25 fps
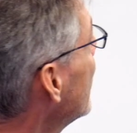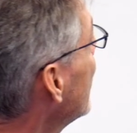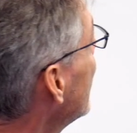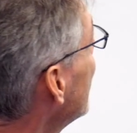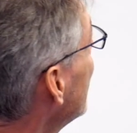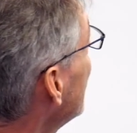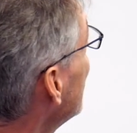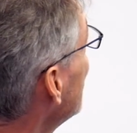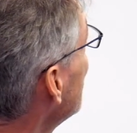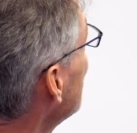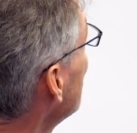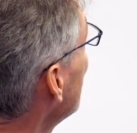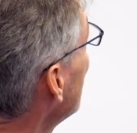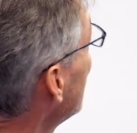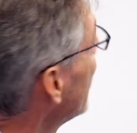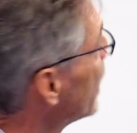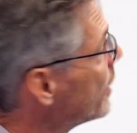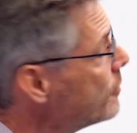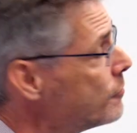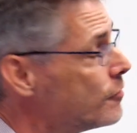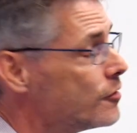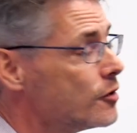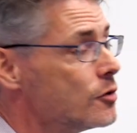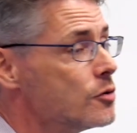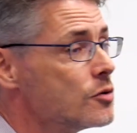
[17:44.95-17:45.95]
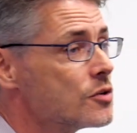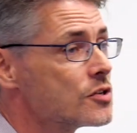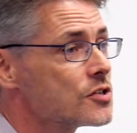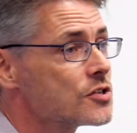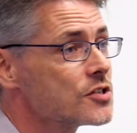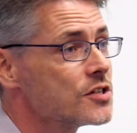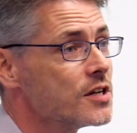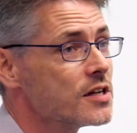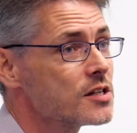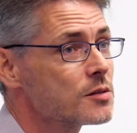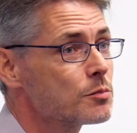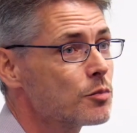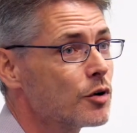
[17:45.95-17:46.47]
iVoox
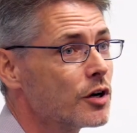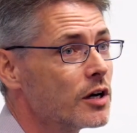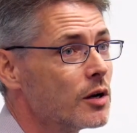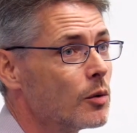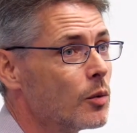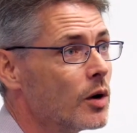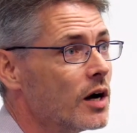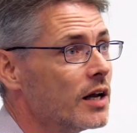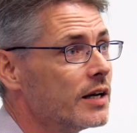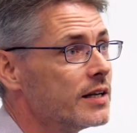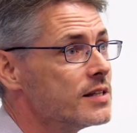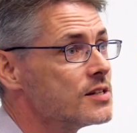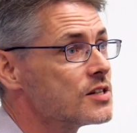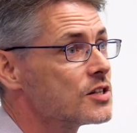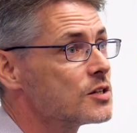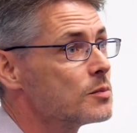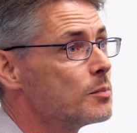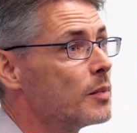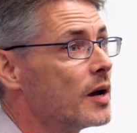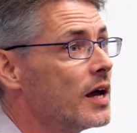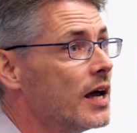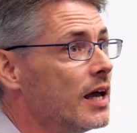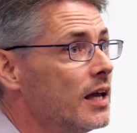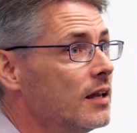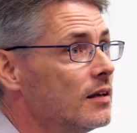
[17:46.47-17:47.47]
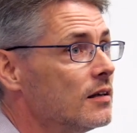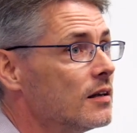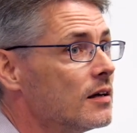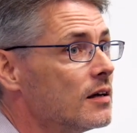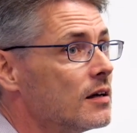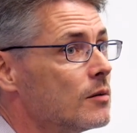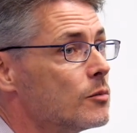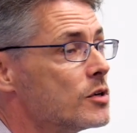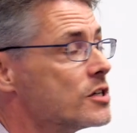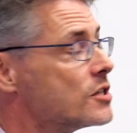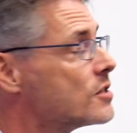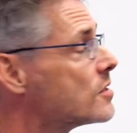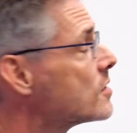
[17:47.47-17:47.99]
does pretty well in Spain,
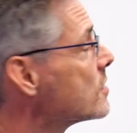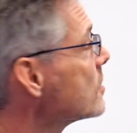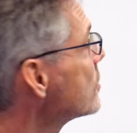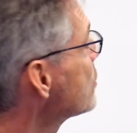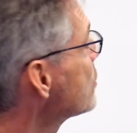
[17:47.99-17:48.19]
which is a